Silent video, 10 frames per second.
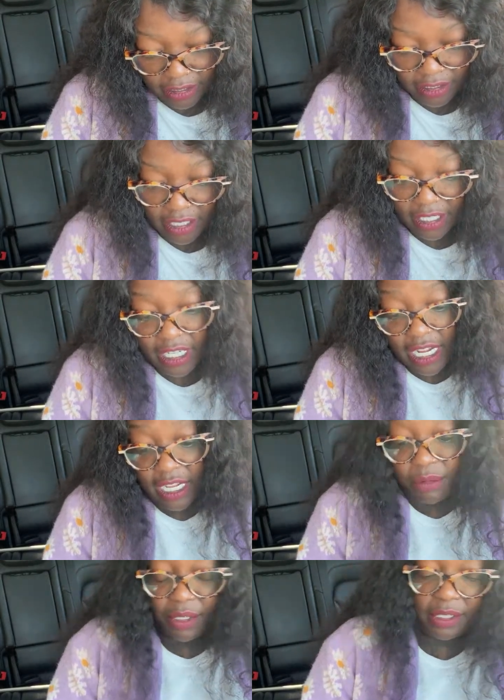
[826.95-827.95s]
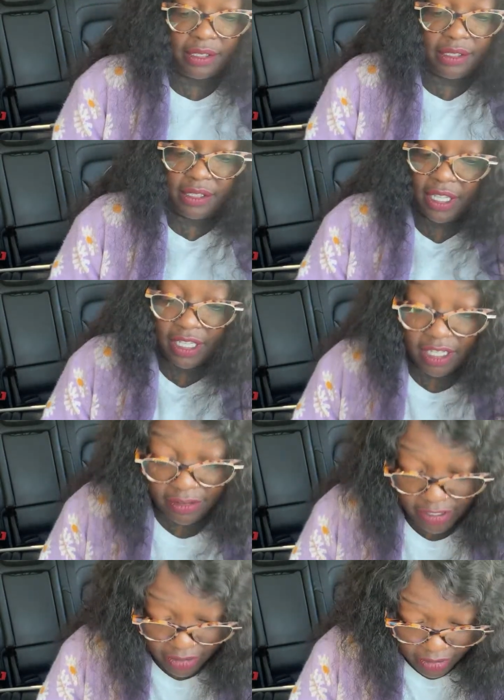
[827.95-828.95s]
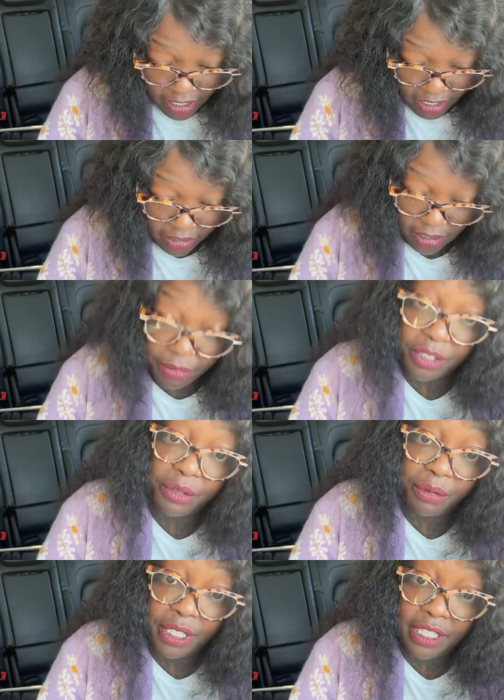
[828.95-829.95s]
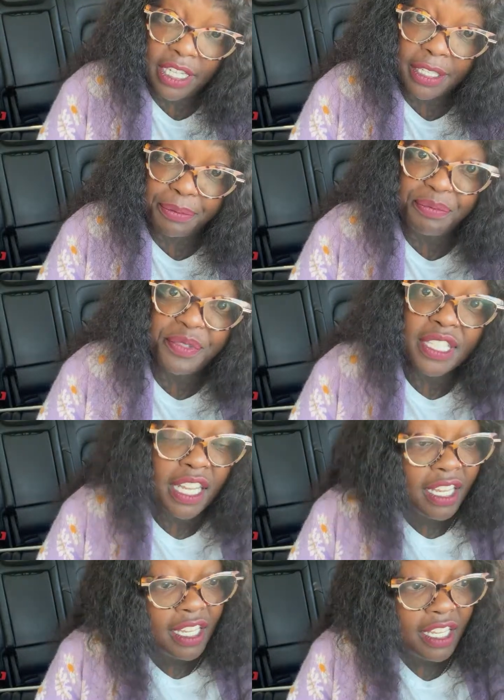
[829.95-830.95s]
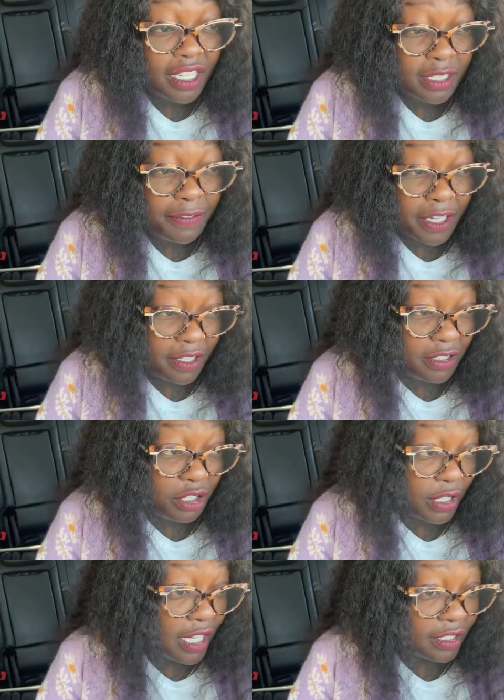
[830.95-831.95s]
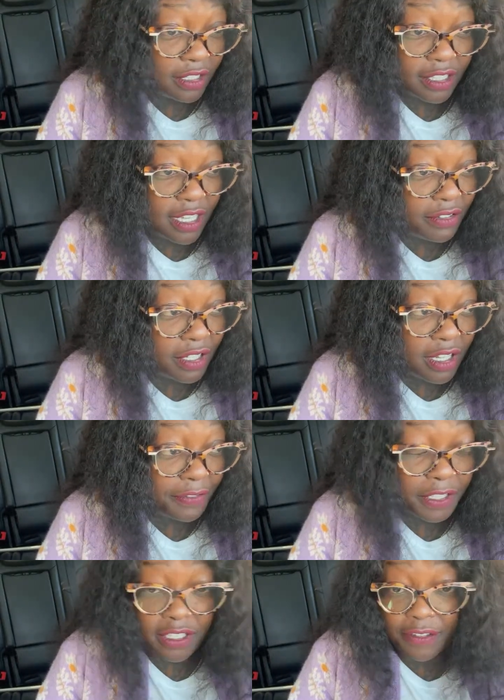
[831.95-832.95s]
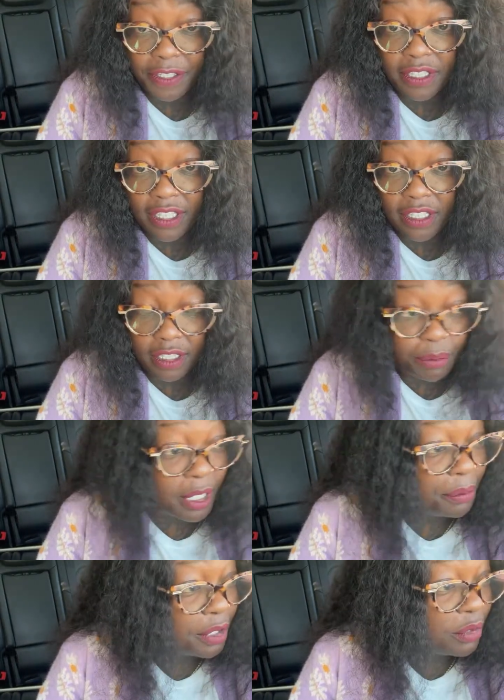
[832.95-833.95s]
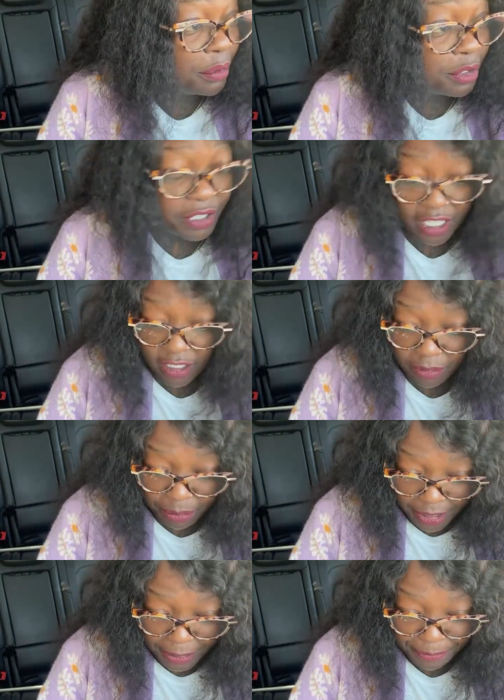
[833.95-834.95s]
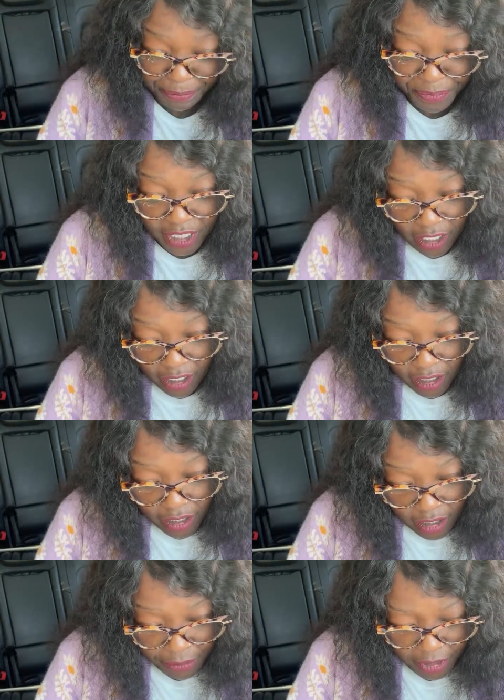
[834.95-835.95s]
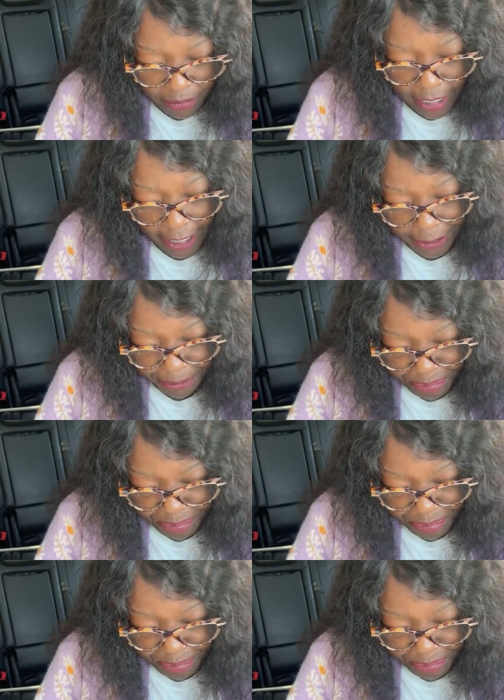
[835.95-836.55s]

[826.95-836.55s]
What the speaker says: Sorry, I was thinking of other things. I'm going to reread that. It is very distracting to have an office knelling by Midway Motel, but let me go back.